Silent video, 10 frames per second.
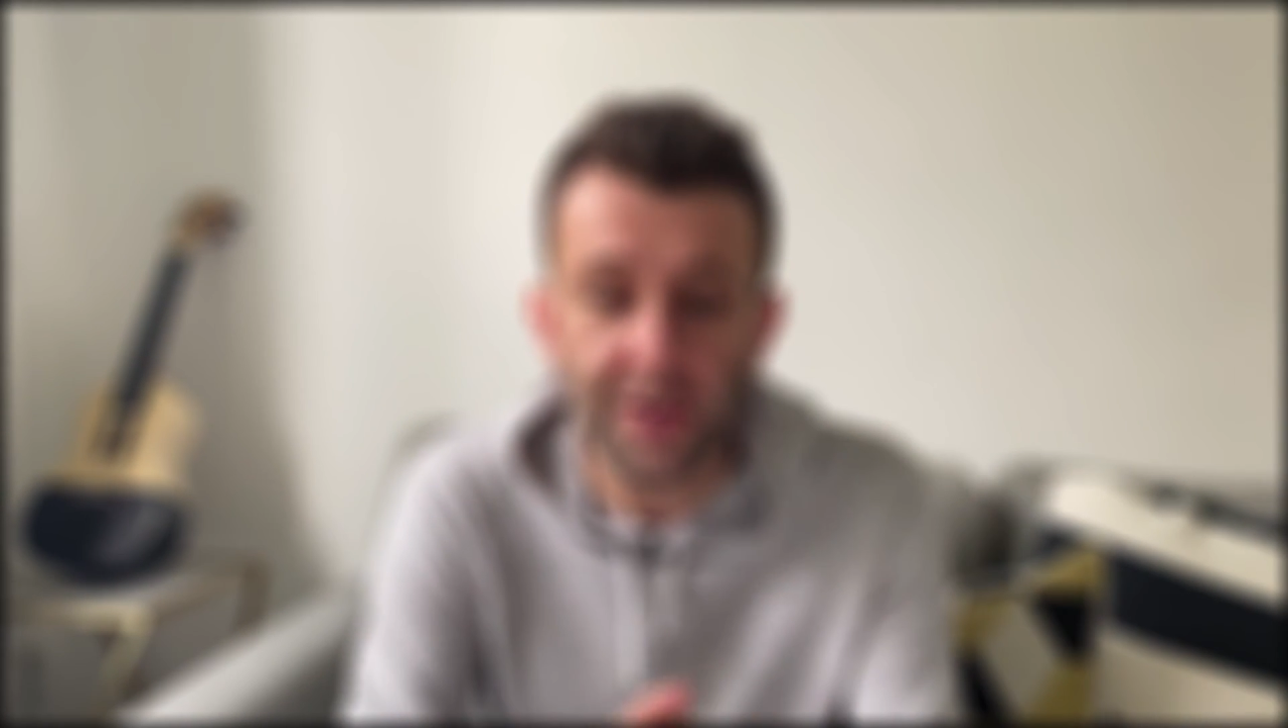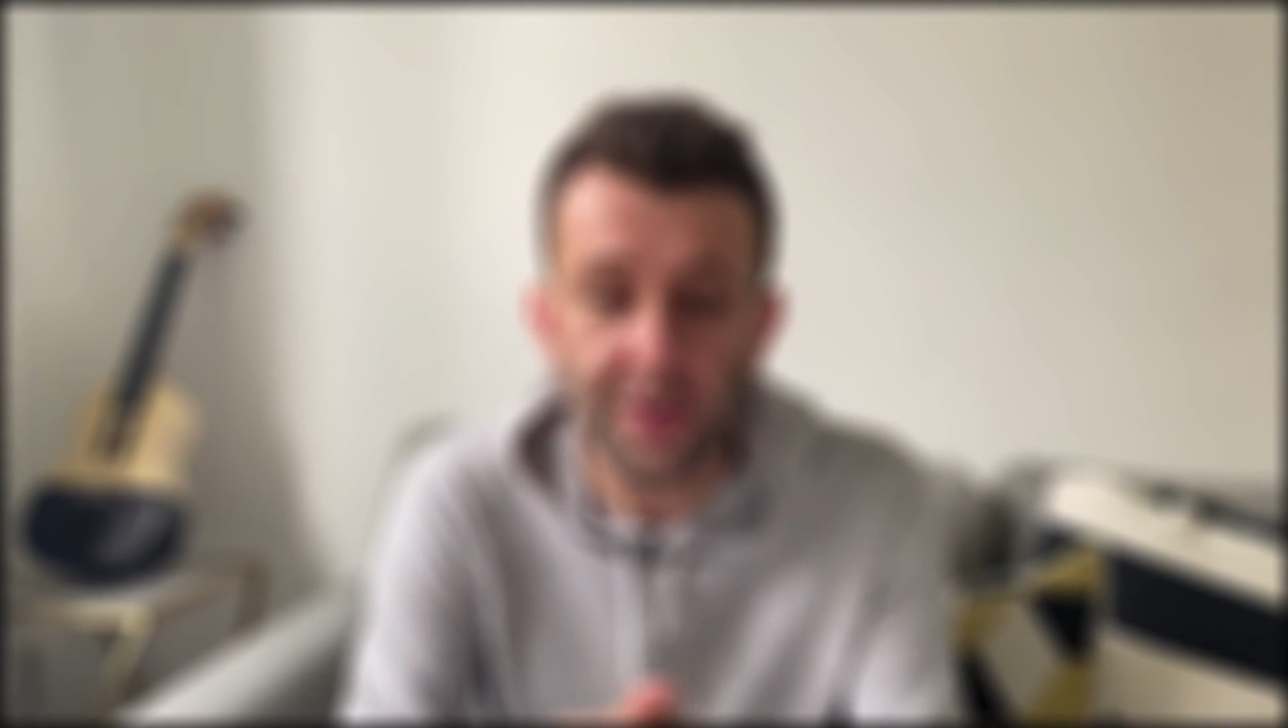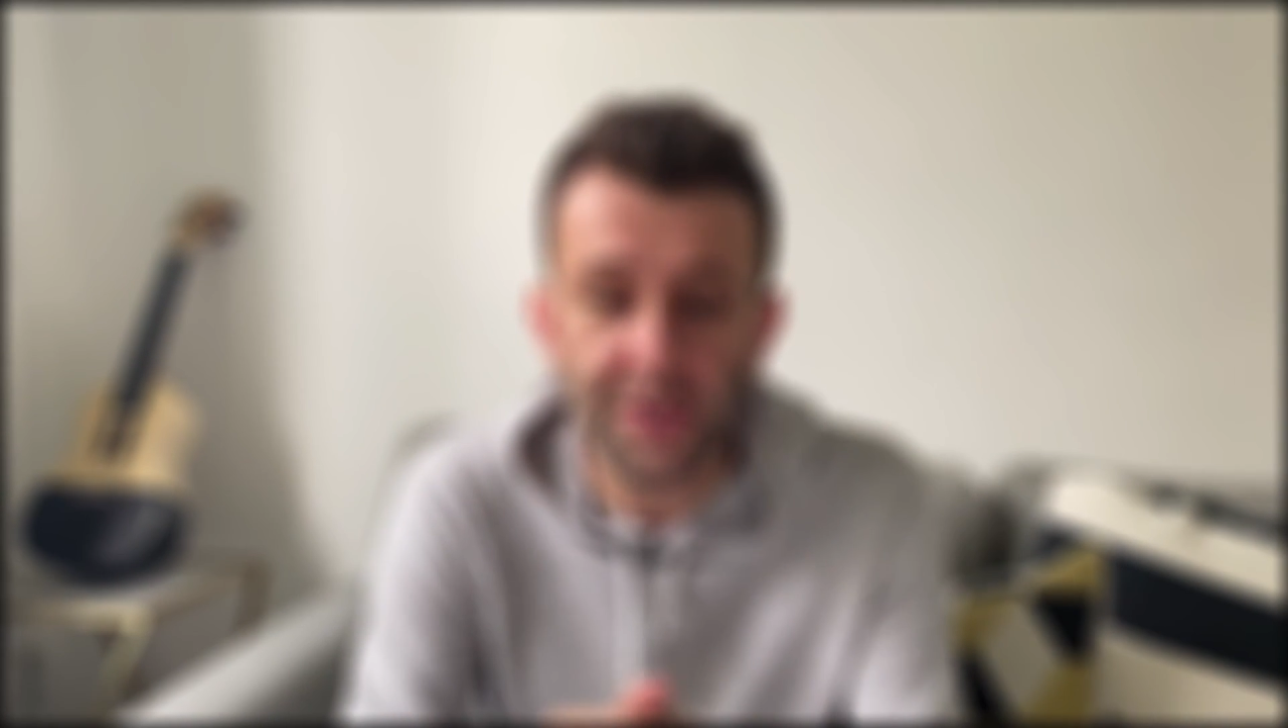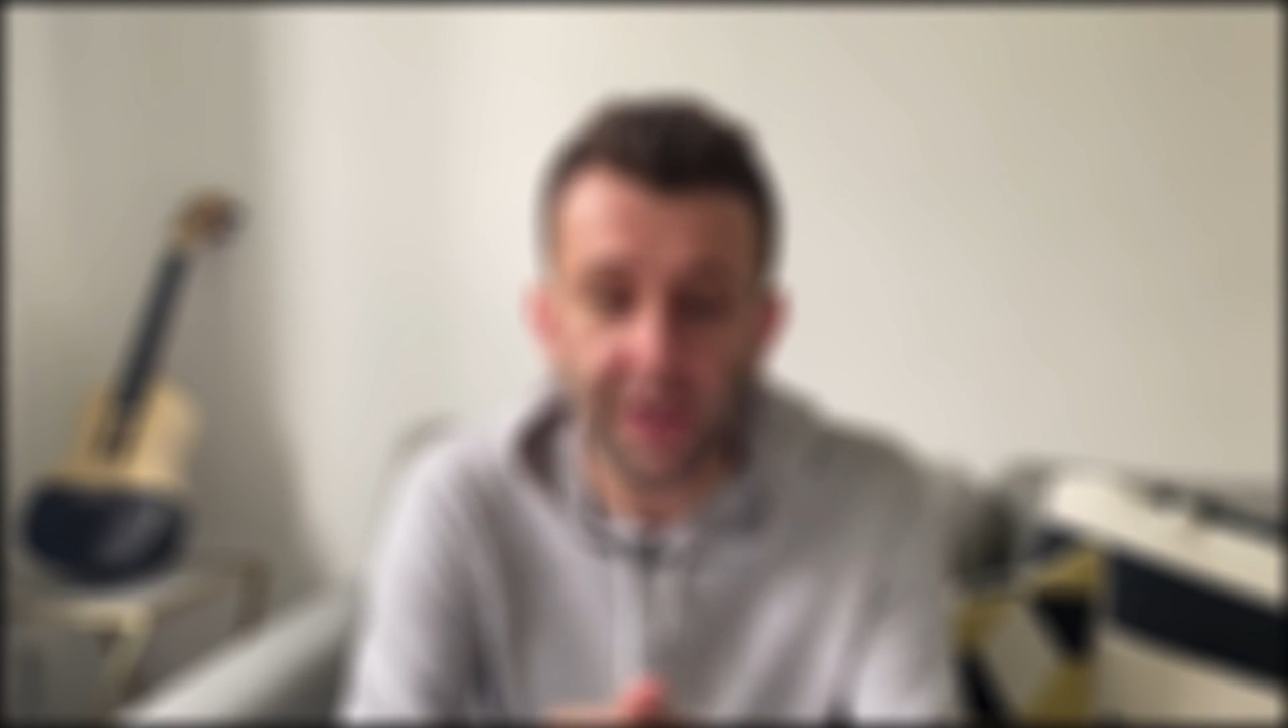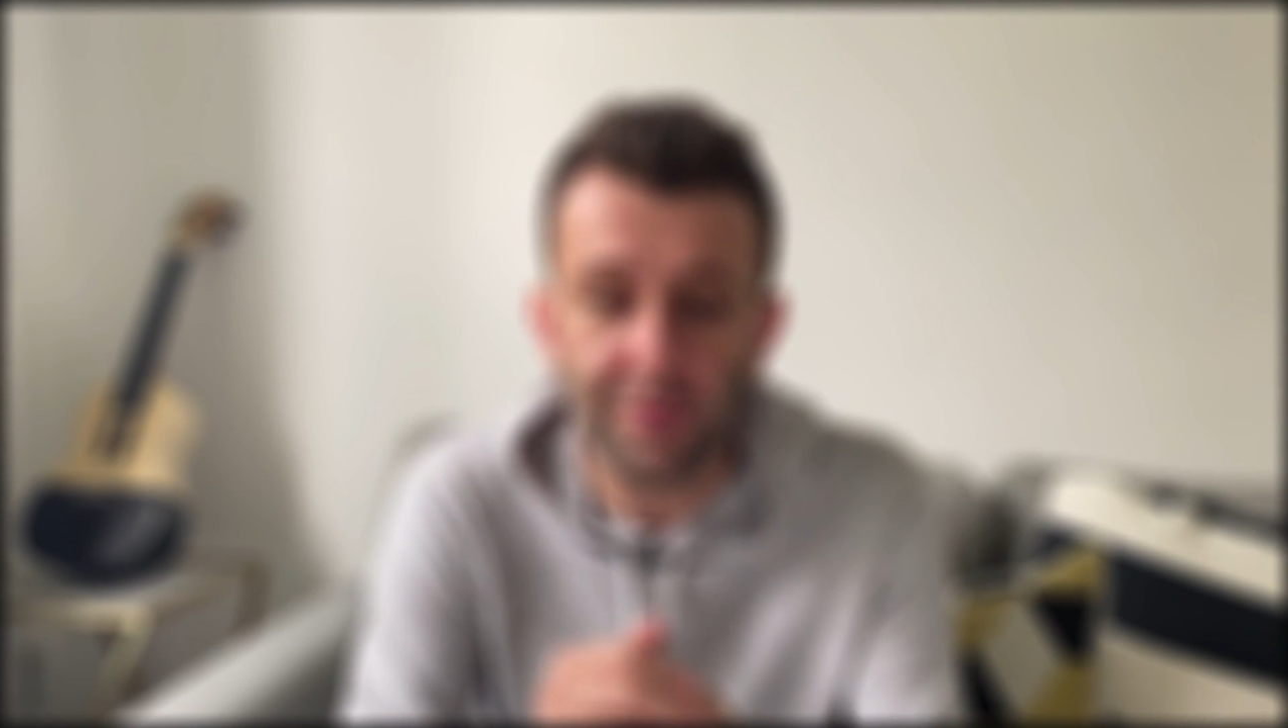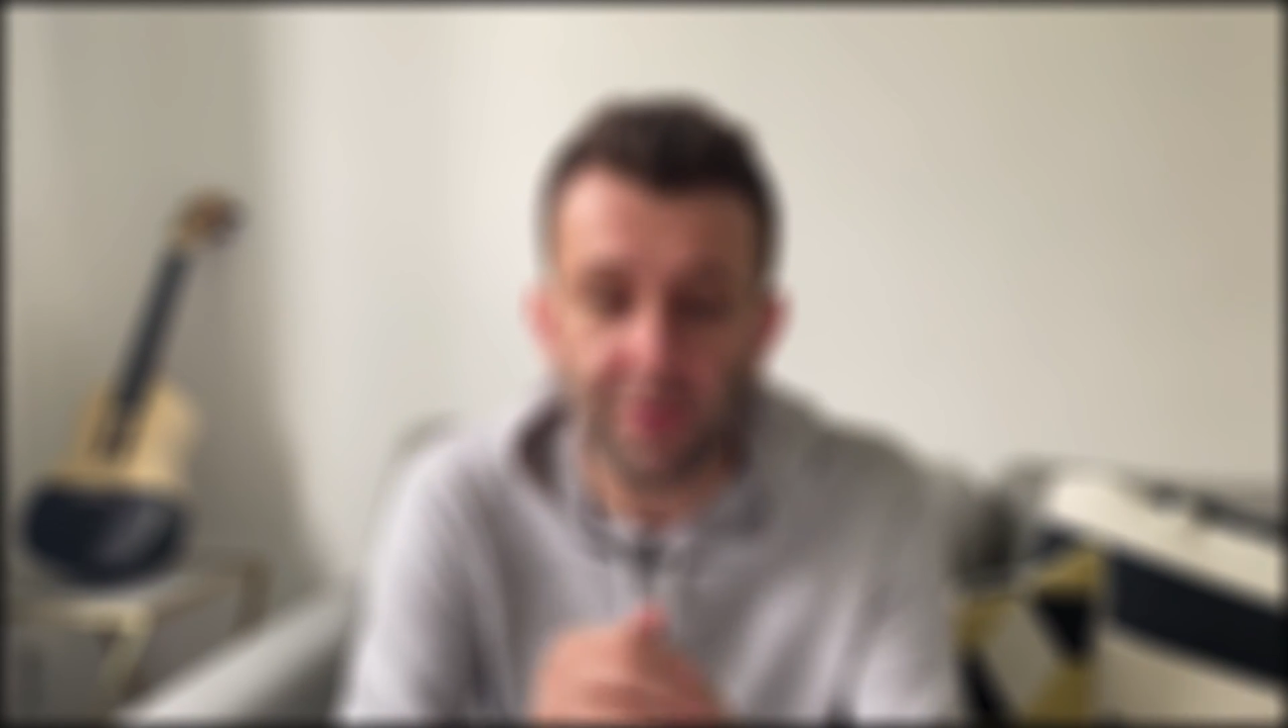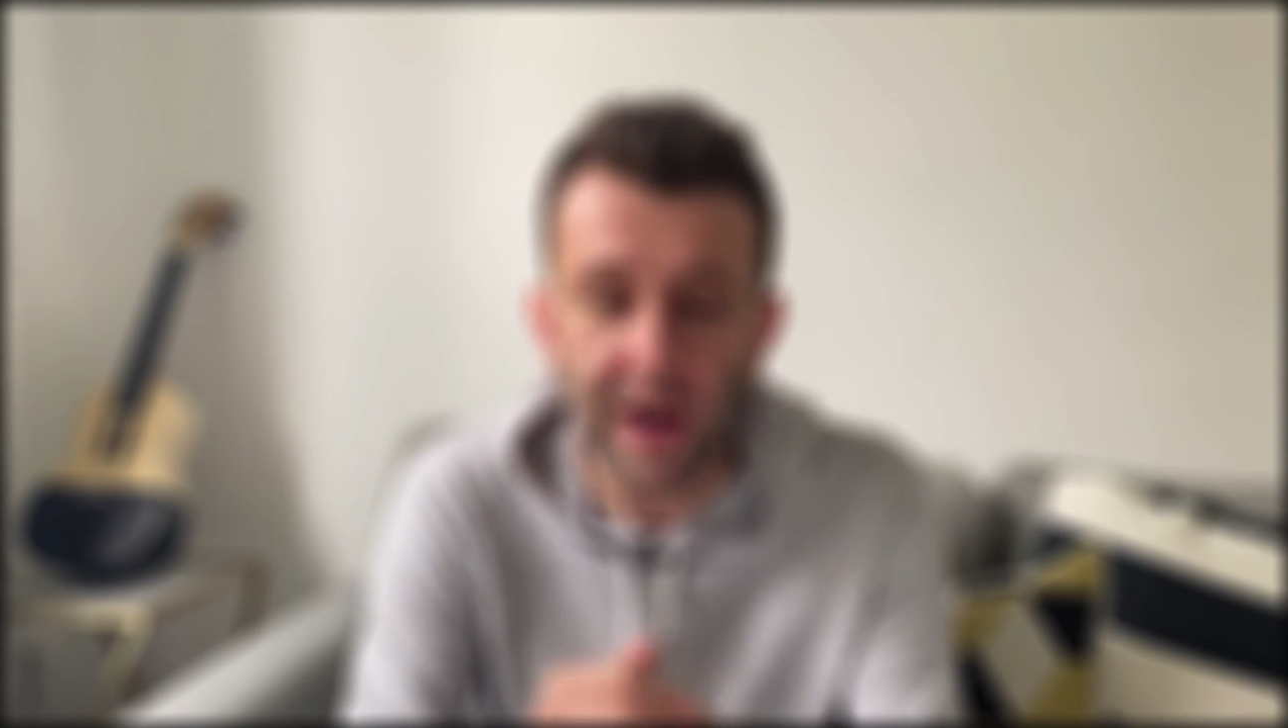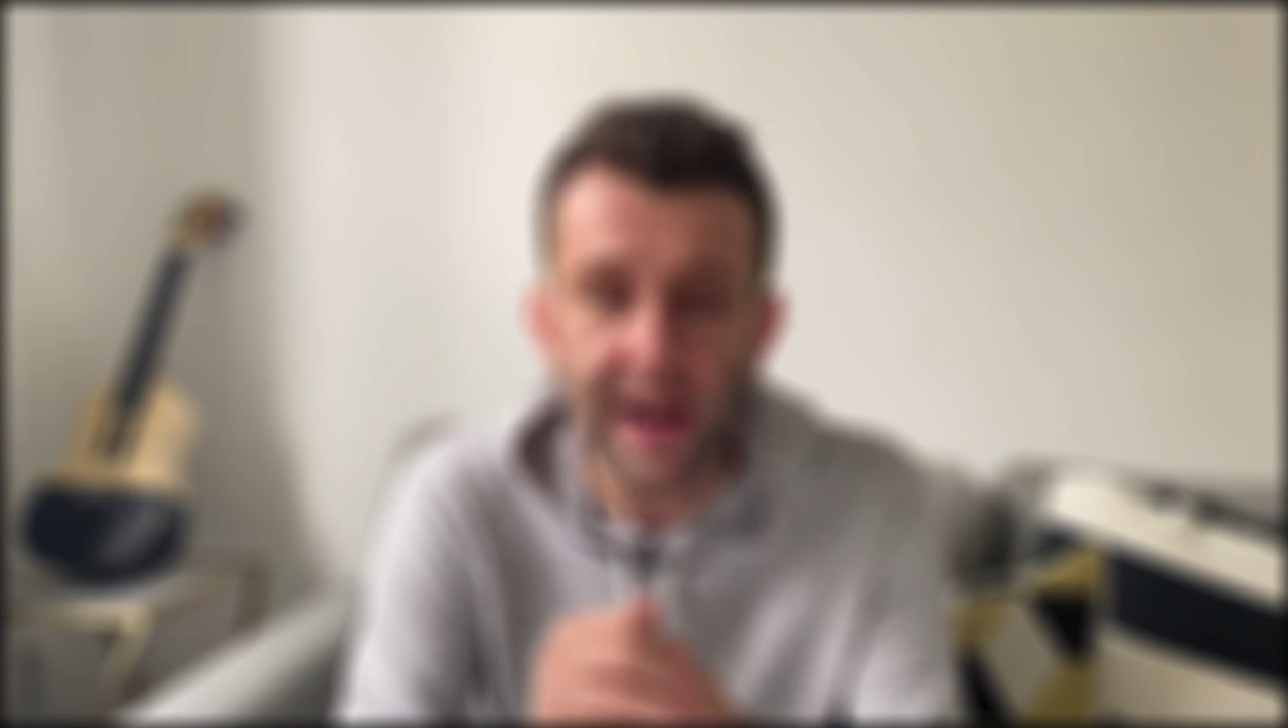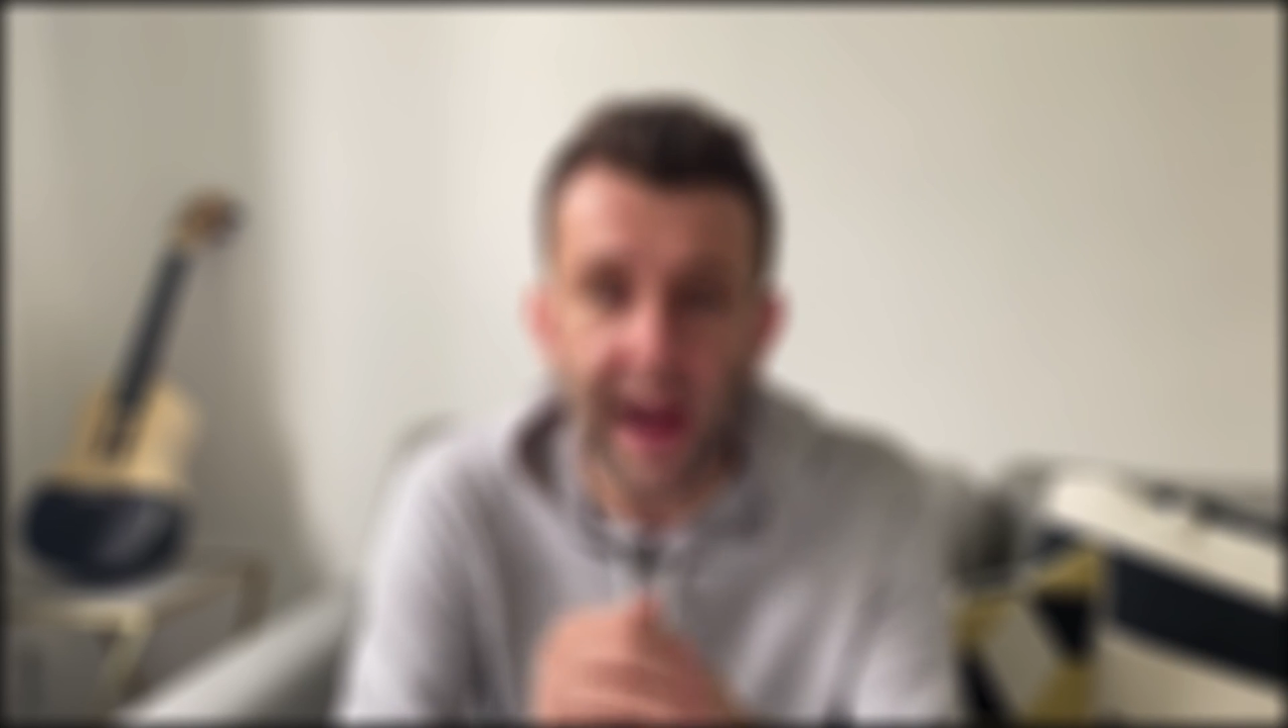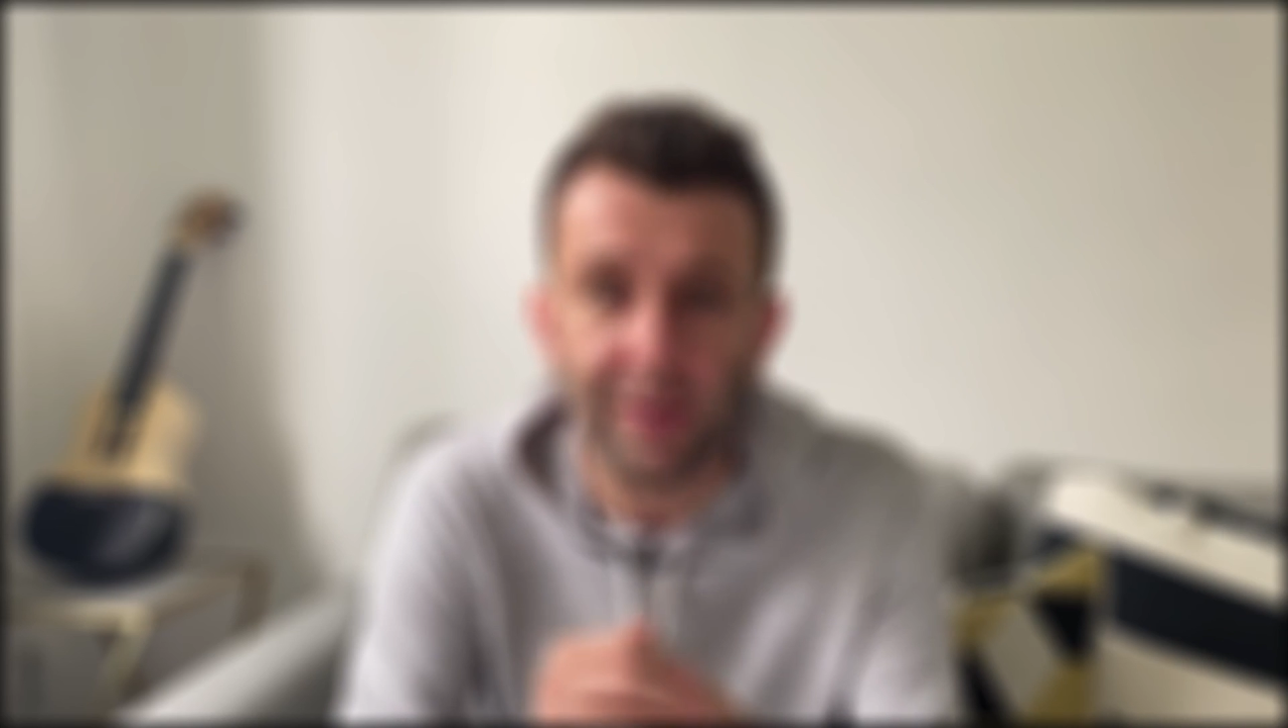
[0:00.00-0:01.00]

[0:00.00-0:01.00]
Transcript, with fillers: using it right